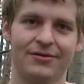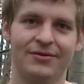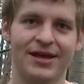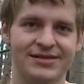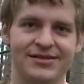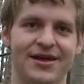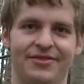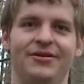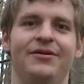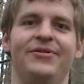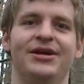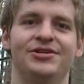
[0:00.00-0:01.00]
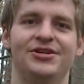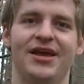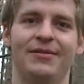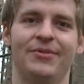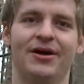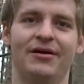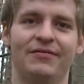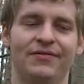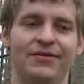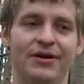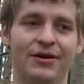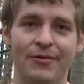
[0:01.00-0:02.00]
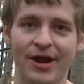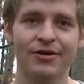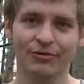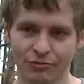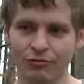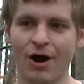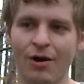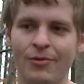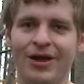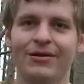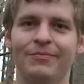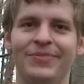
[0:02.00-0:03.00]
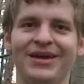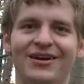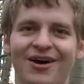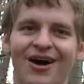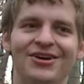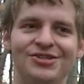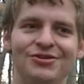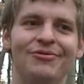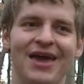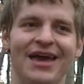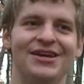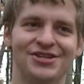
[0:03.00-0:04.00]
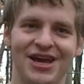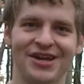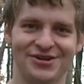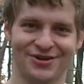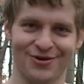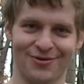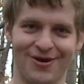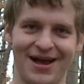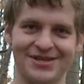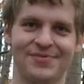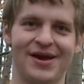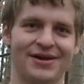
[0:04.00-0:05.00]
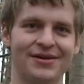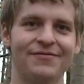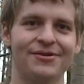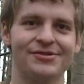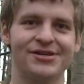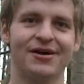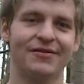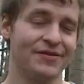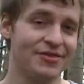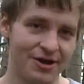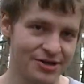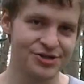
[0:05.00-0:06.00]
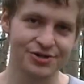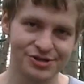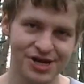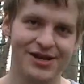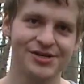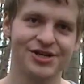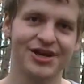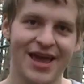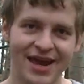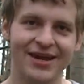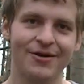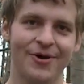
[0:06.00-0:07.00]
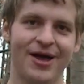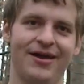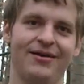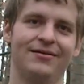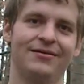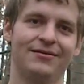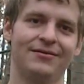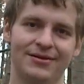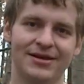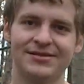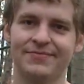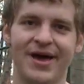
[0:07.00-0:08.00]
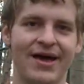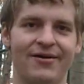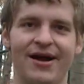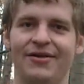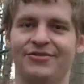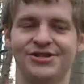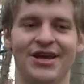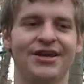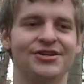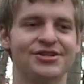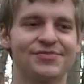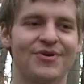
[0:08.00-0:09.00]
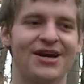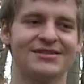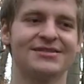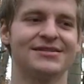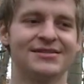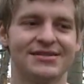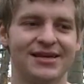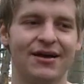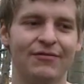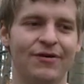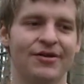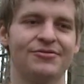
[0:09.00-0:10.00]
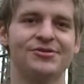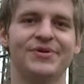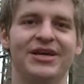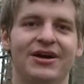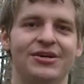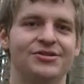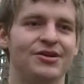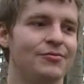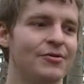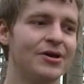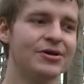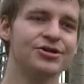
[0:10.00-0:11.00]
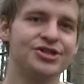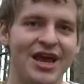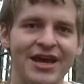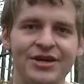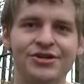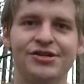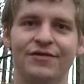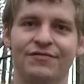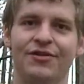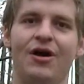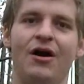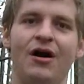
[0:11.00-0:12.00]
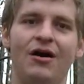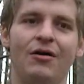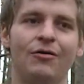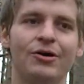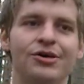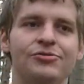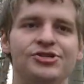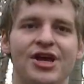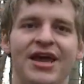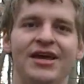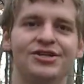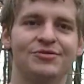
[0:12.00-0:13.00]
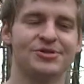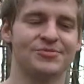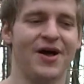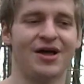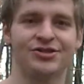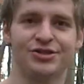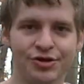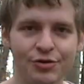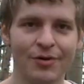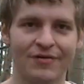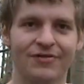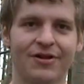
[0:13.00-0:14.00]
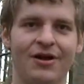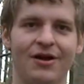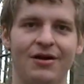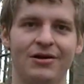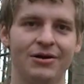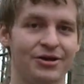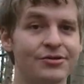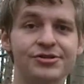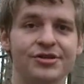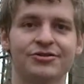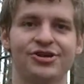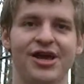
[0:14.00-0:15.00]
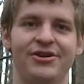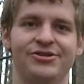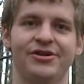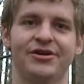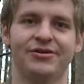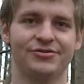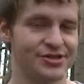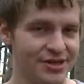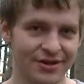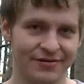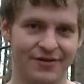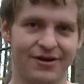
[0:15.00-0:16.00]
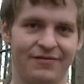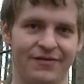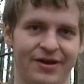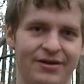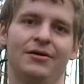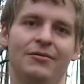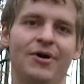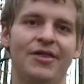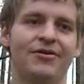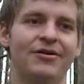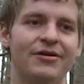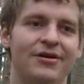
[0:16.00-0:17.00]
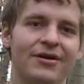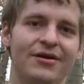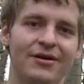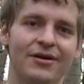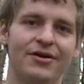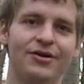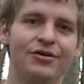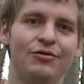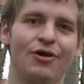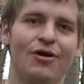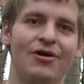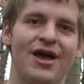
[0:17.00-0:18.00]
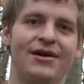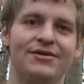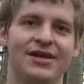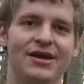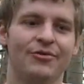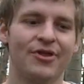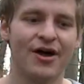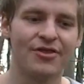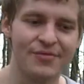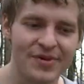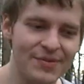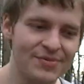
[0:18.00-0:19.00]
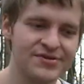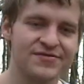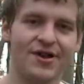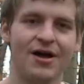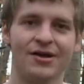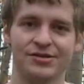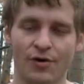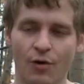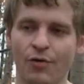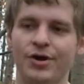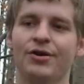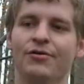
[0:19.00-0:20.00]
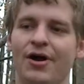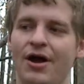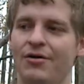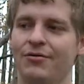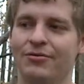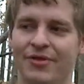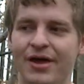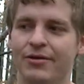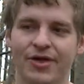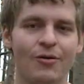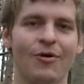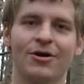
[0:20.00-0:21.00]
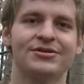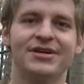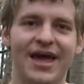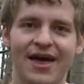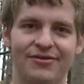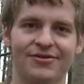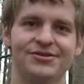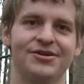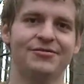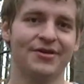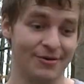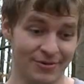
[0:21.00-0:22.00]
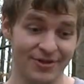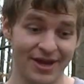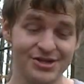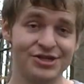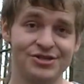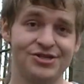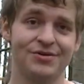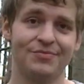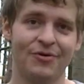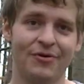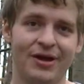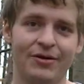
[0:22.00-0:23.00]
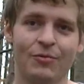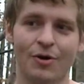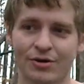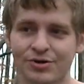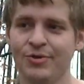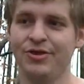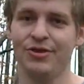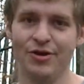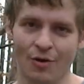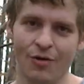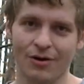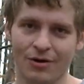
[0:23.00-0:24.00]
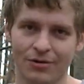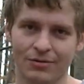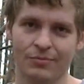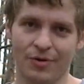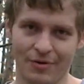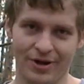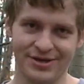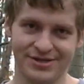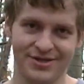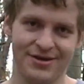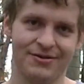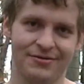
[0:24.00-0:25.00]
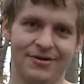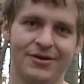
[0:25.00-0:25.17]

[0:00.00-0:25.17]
That's nothing to be ashamed of. In a way, you're growing because you can't change a core aspect of yourself, and thus you're changing anyway. It doesn't matter how the change expresses itself, whether it's because you change a flaw or you change in response to a flaw, you're still changing, you're still evolving. Whether you learn how to deal with other people's flaws or your own. They, they work together too. That relationship point works with your points too.